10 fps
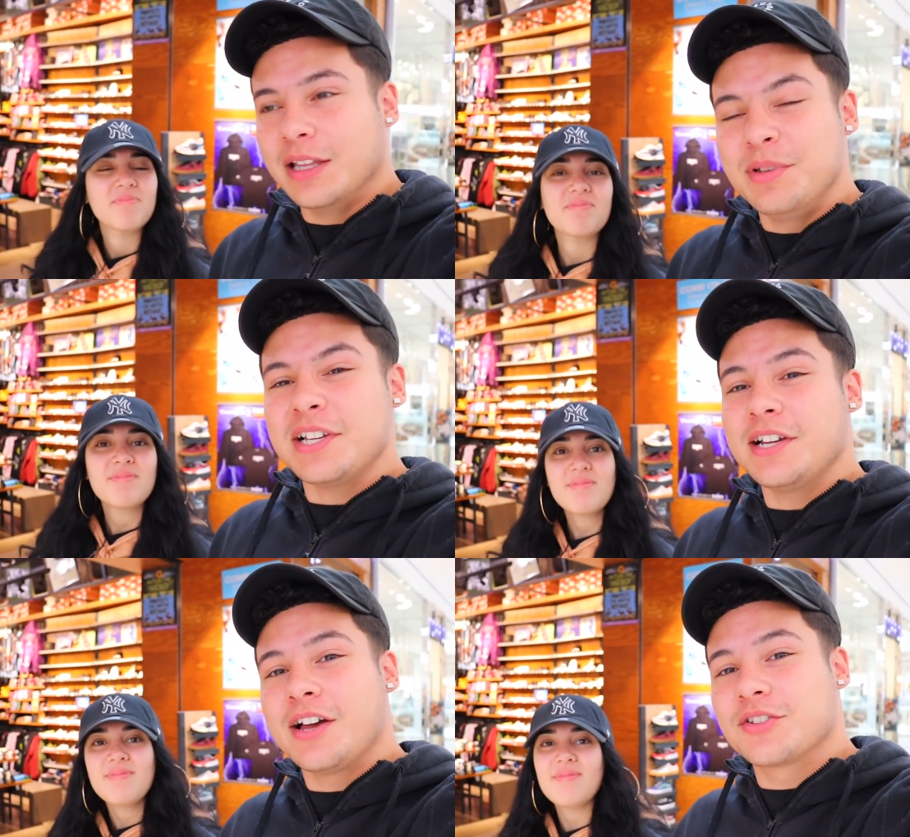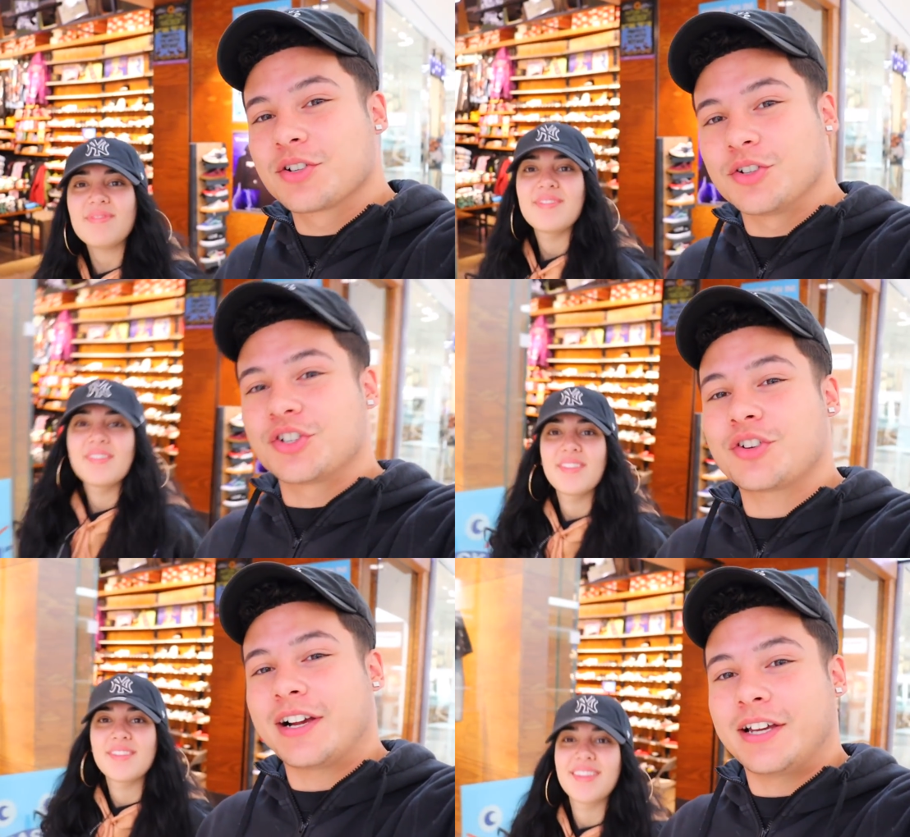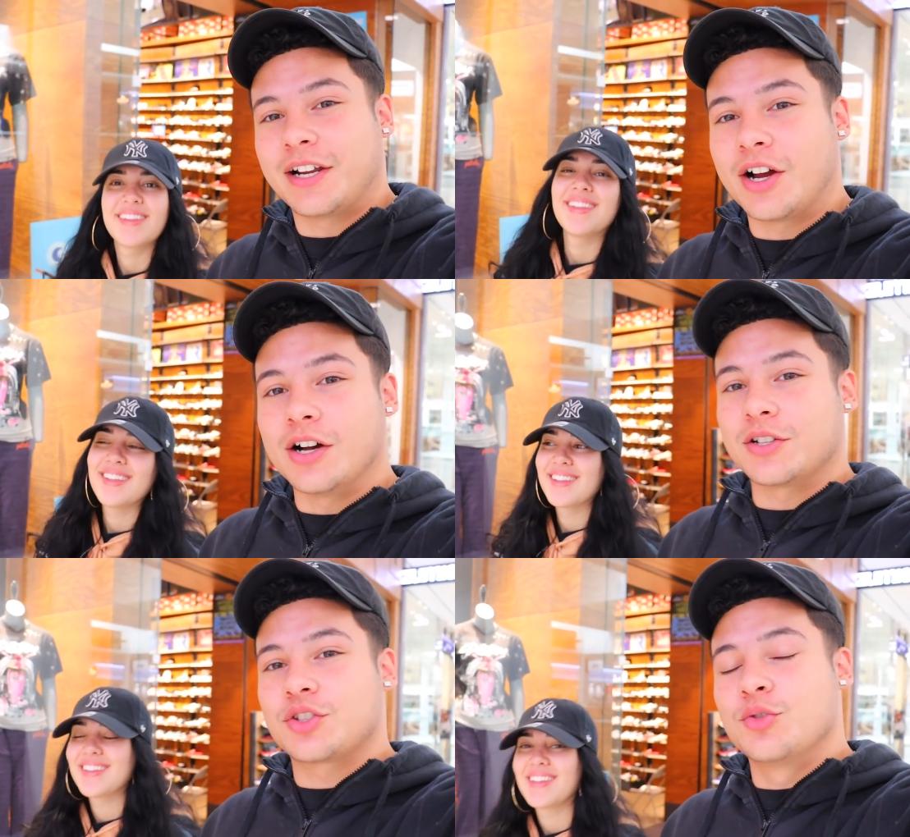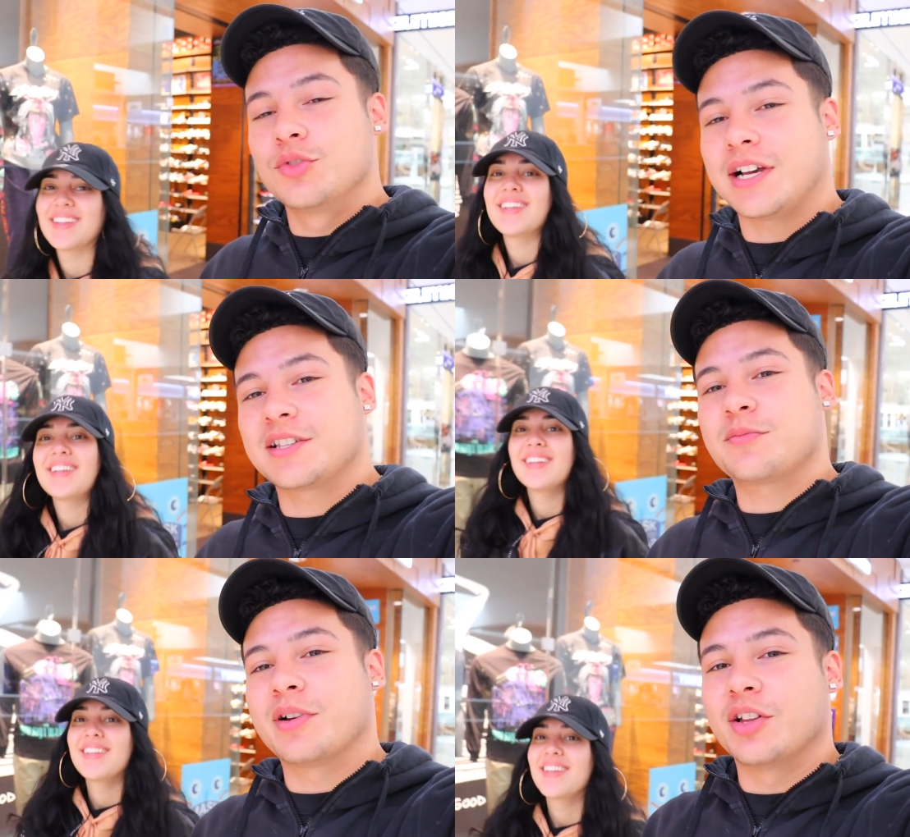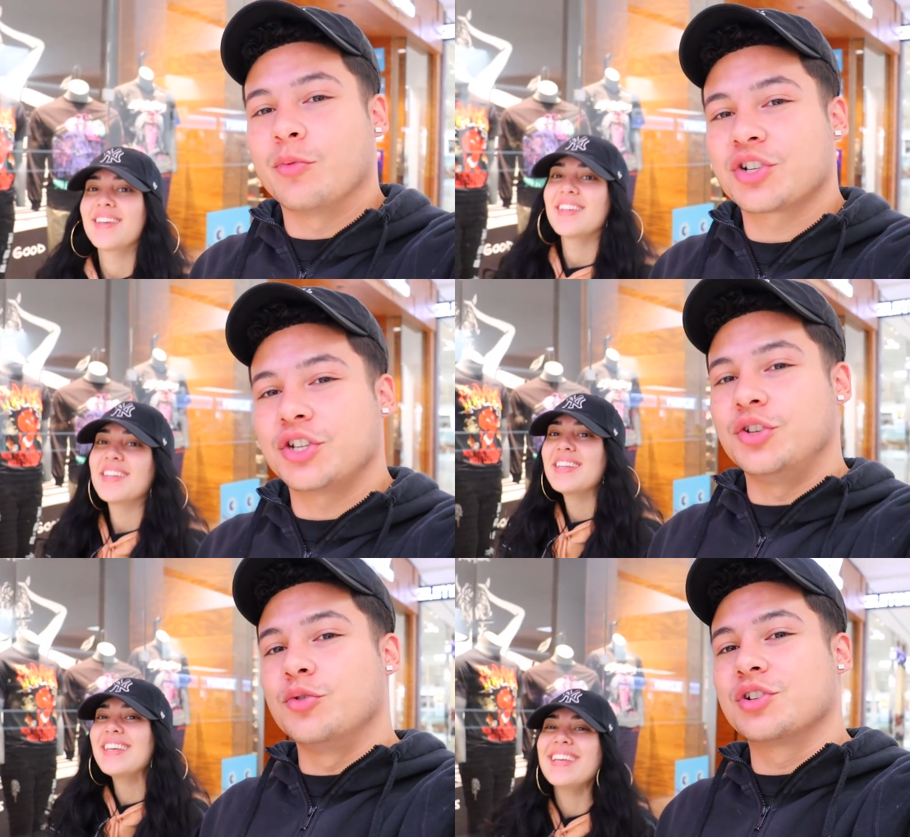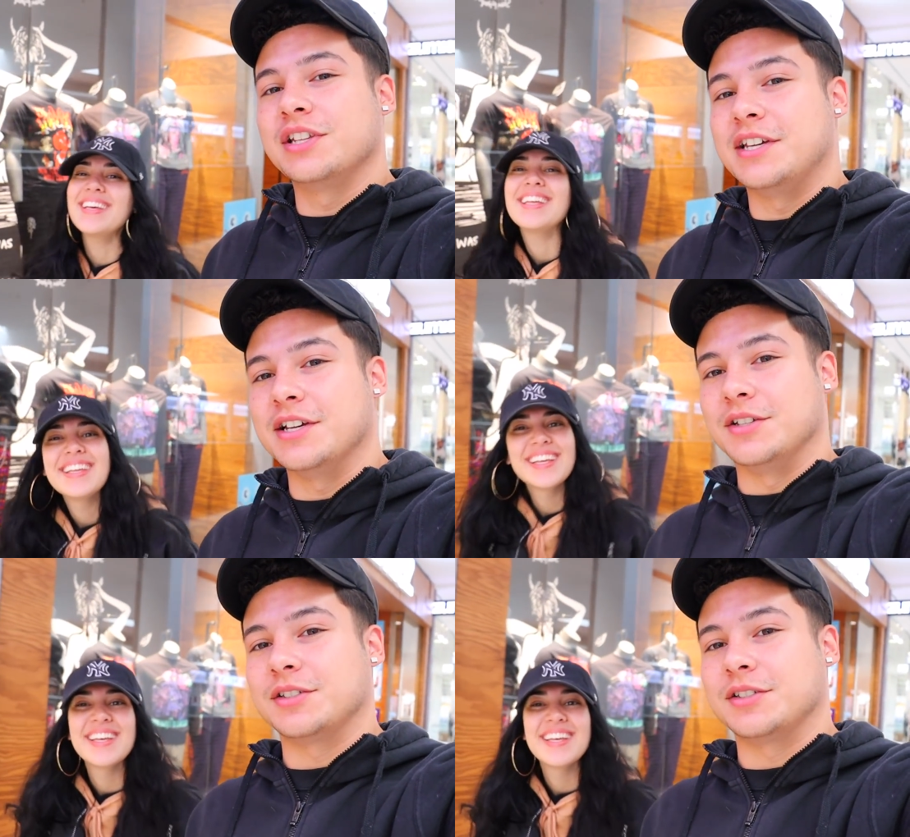Speaker 1: Let me tell you how this girl just tried getting uh, two sizes bigger than what she usually is.